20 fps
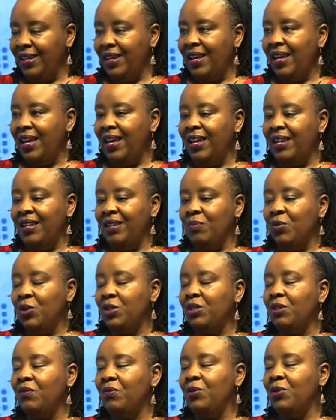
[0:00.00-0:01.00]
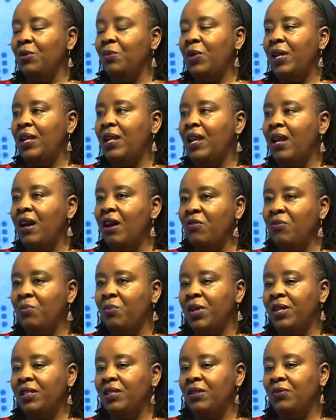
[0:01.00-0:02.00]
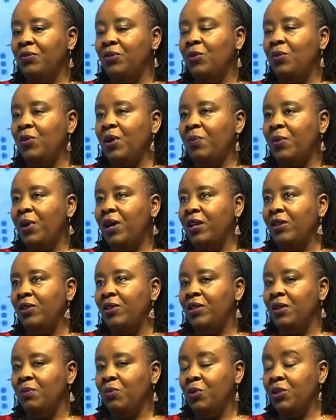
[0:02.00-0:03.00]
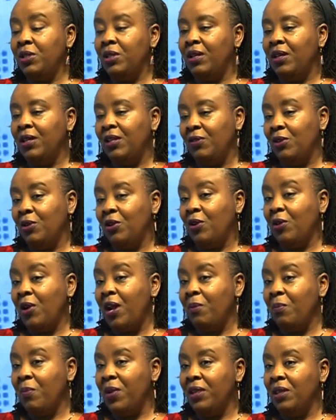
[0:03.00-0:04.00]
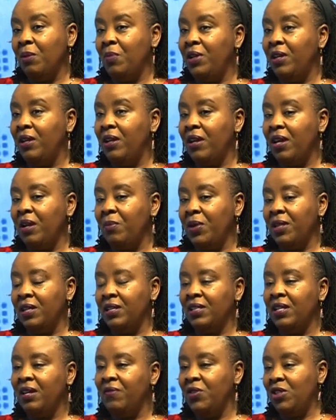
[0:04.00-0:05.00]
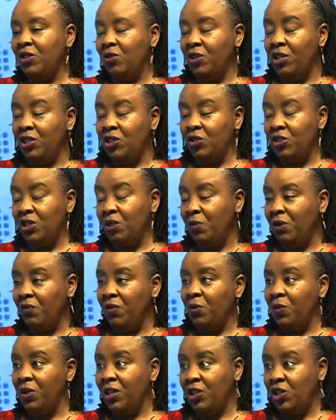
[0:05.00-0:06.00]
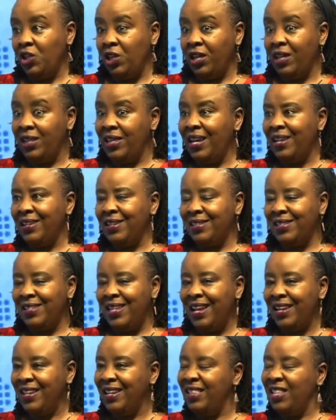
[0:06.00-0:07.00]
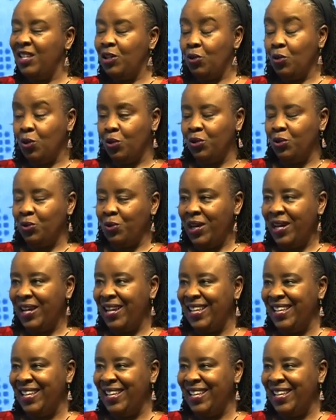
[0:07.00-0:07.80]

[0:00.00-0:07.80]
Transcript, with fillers: And most of you may laugh, but if you go up country, most your grandmother, many grandmothers have this relationship even with their chicken. They understand her, they talk to her.